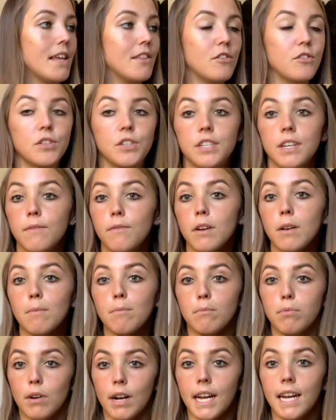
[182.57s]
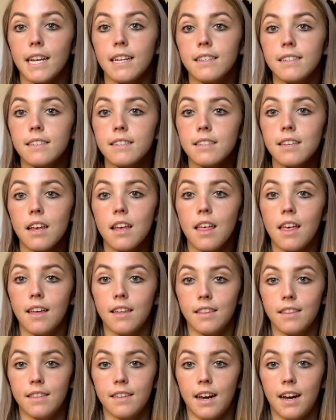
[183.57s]
And there's different brands
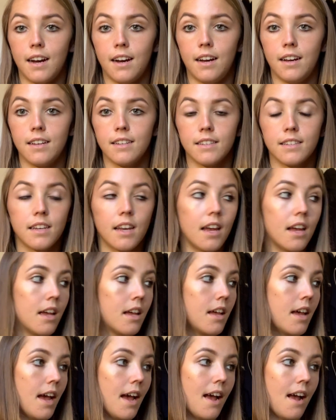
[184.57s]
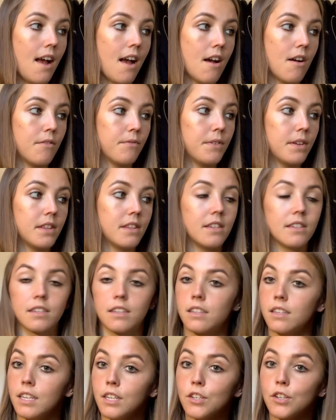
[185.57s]
that have these
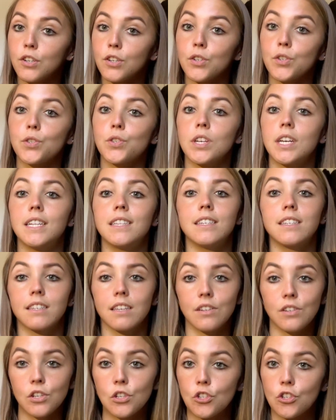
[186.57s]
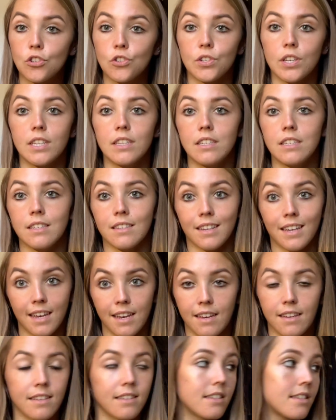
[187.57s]
cleaners and these conditioners in these
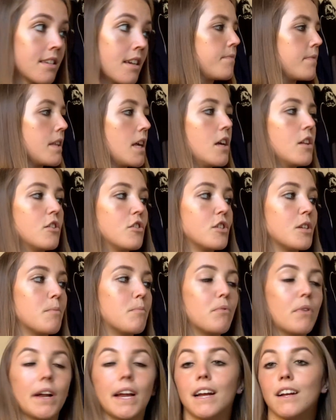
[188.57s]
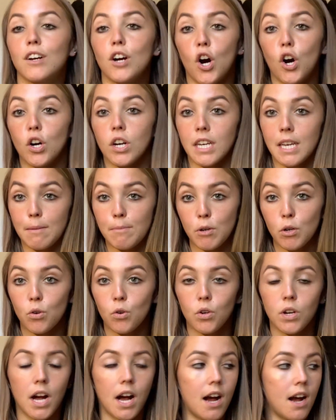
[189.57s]
kits. There's a brand called Chemical
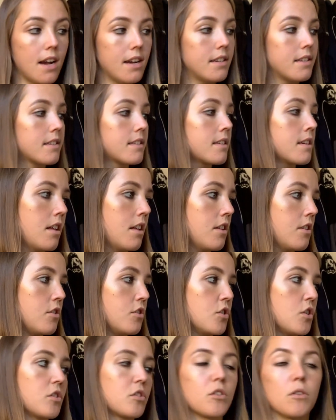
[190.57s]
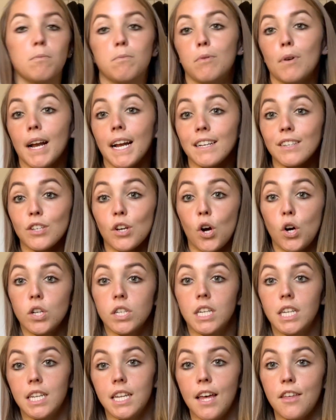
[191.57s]
Guys. There's also a brand
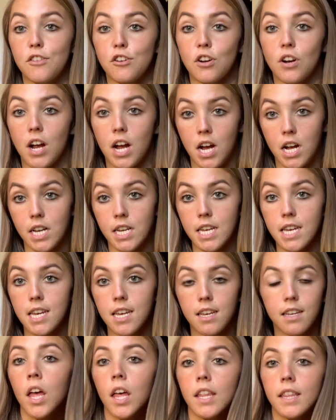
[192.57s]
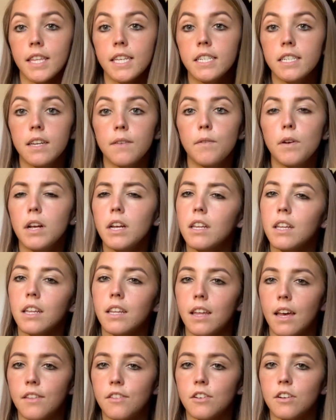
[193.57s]
called Leather Honey. These different
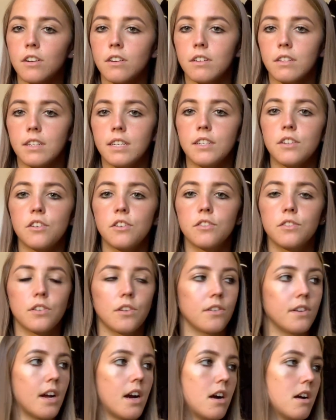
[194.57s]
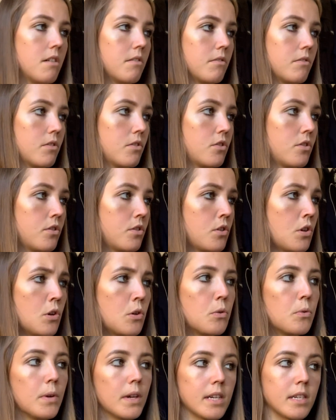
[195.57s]
leather cleaners are not
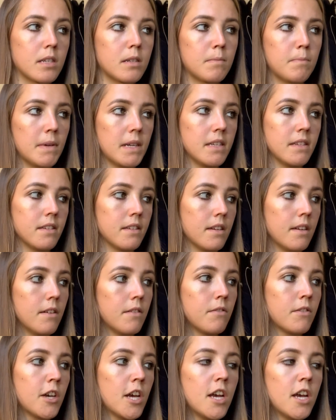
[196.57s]
too expensive.